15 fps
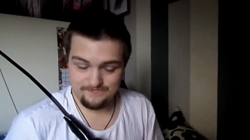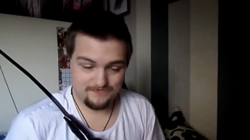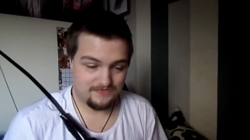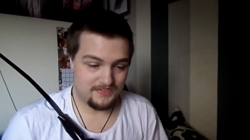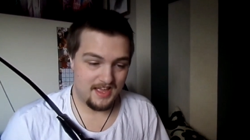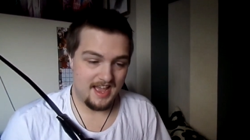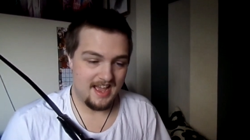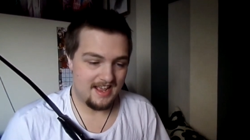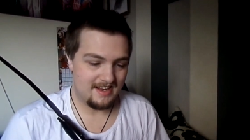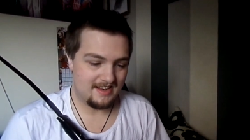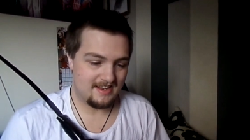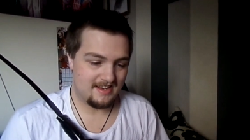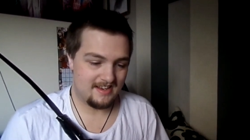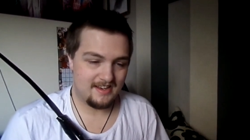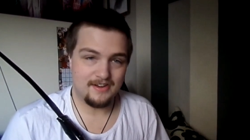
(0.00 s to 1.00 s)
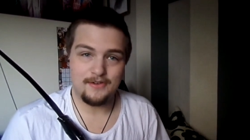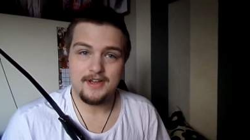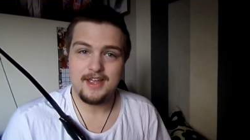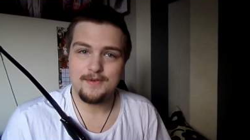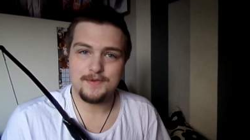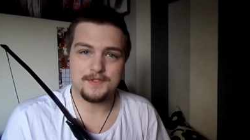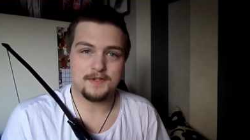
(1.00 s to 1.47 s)
then you know
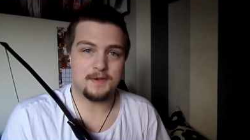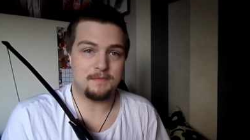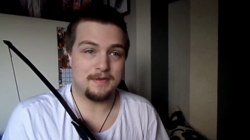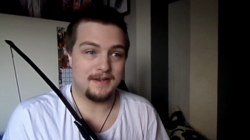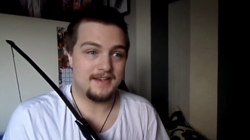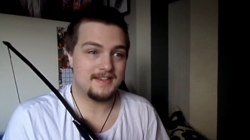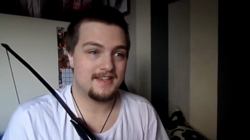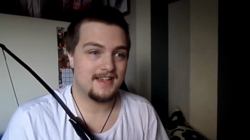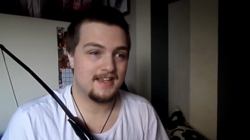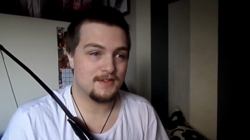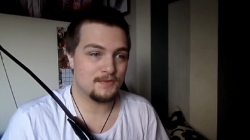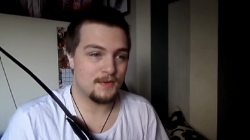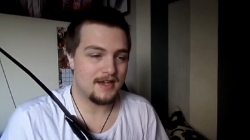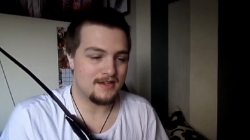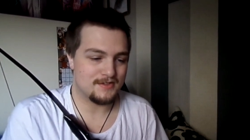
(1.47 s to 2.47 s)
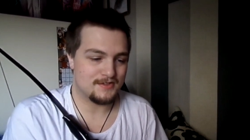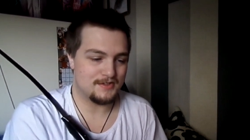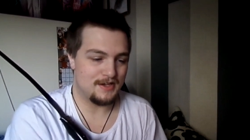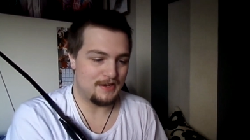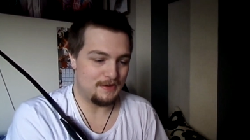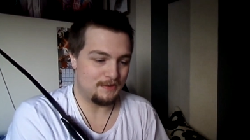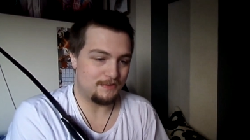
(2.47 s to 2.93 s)
he was a complete dick as well.
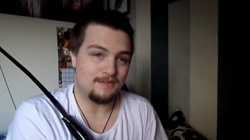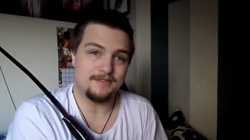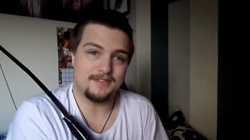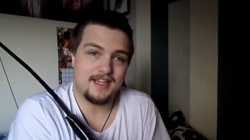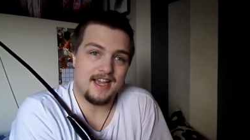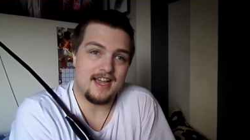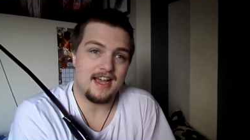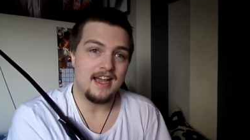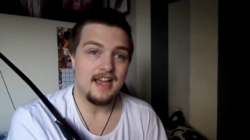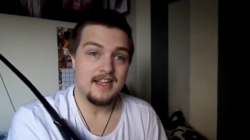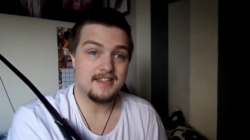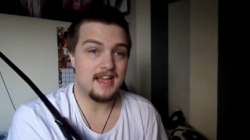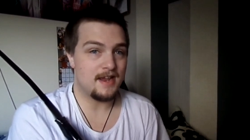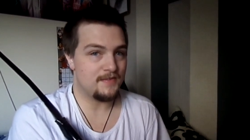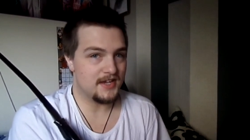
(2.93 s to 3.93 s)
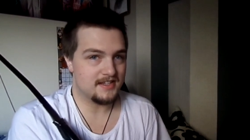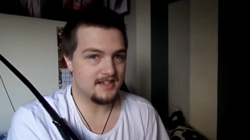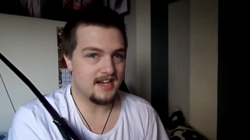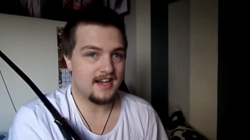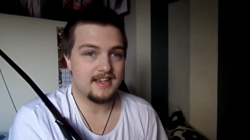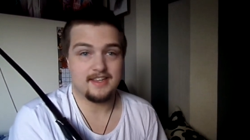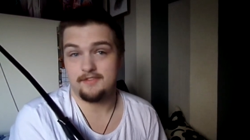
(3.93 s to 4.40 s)
So yeah, Damien
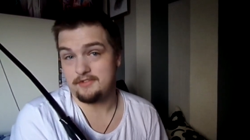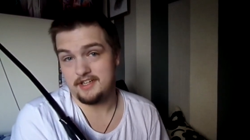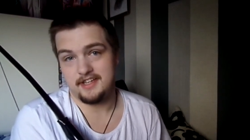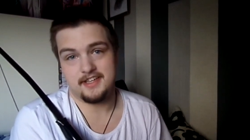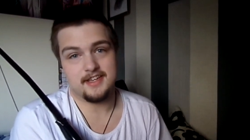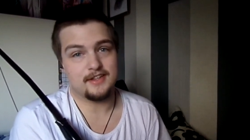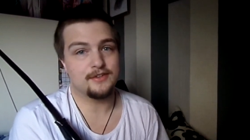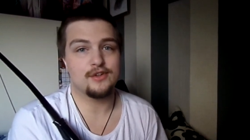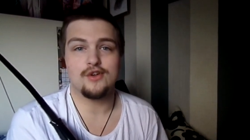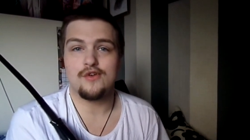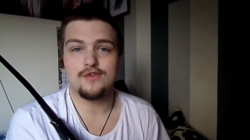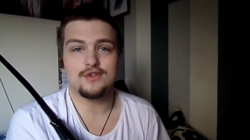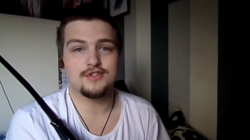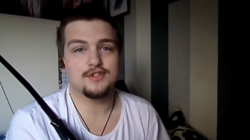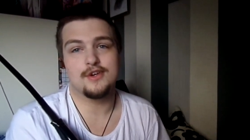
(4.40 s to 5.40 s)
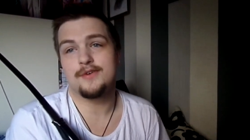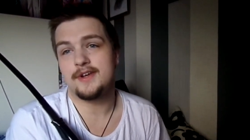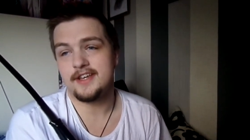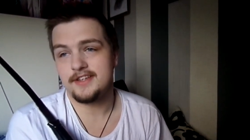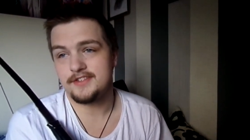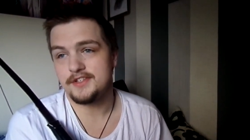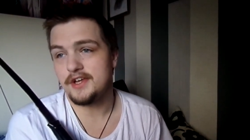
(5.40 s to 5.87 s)
Darhk, well, he killed Laurel, so
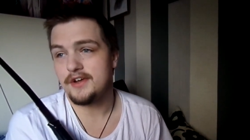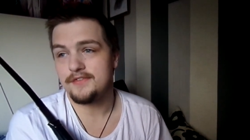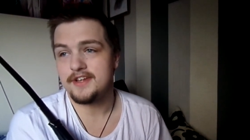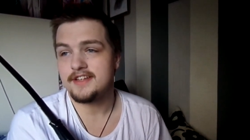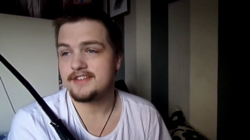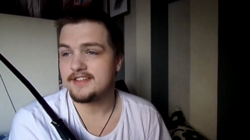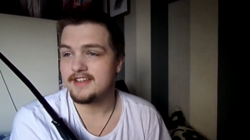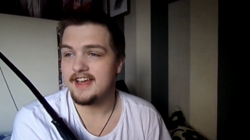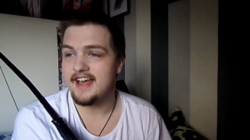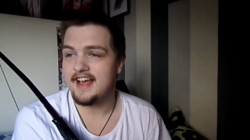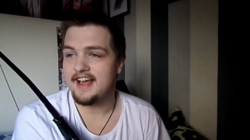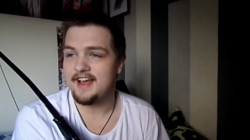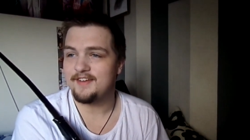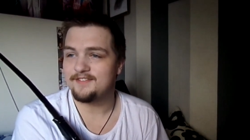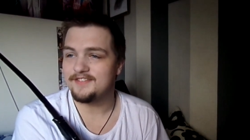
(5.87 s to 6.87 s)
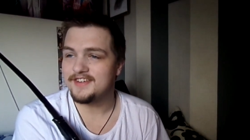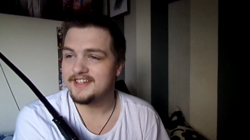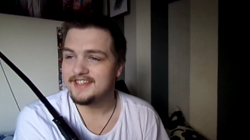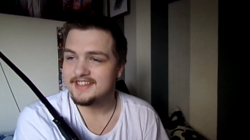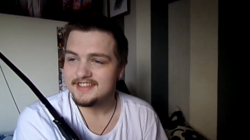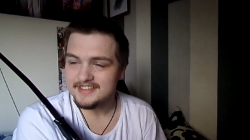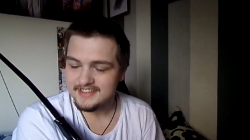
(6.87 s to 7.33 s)
he deserved it. Um,
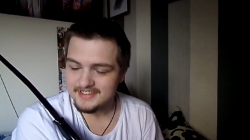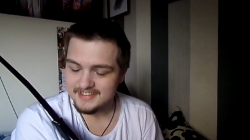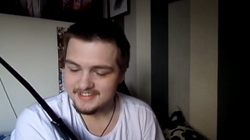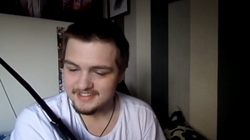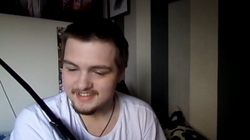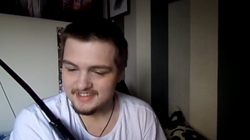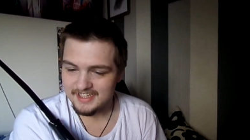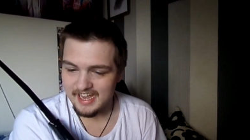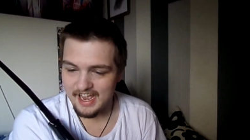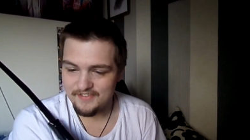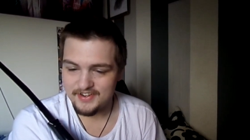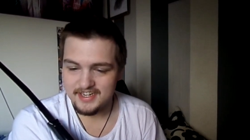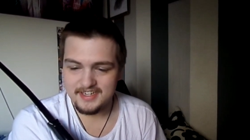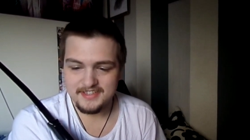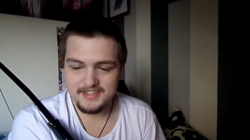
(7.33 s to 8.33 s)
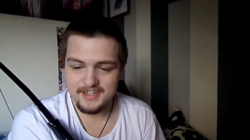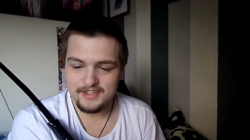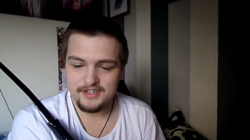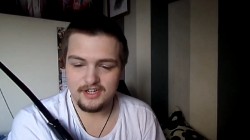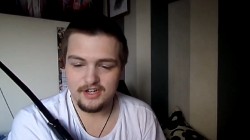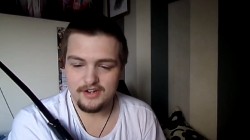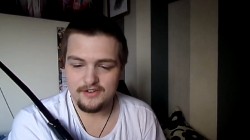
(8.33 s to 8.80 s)
I mean, he's
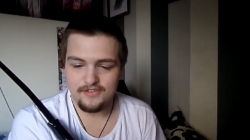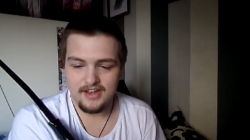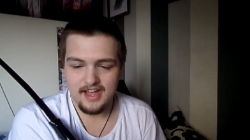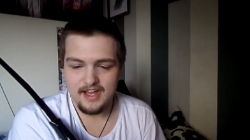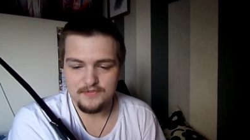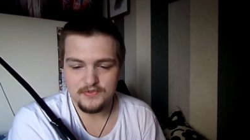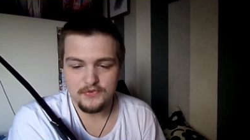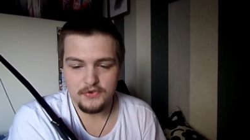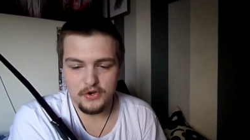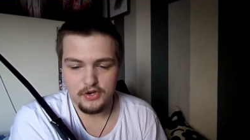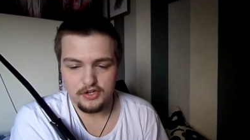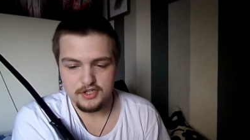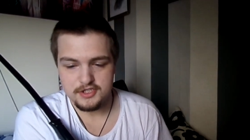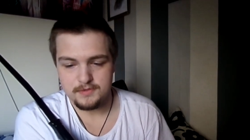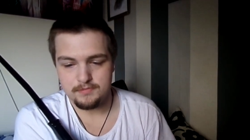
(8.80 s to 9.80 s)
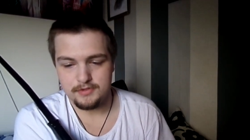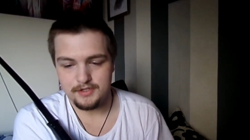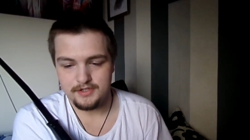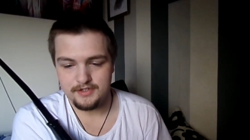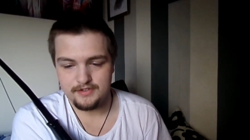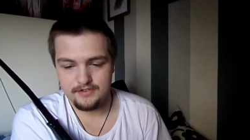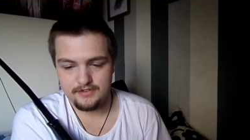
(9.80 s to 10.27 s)
killed a lot of lives, of course,
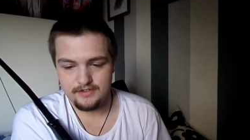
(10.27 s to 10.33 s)
but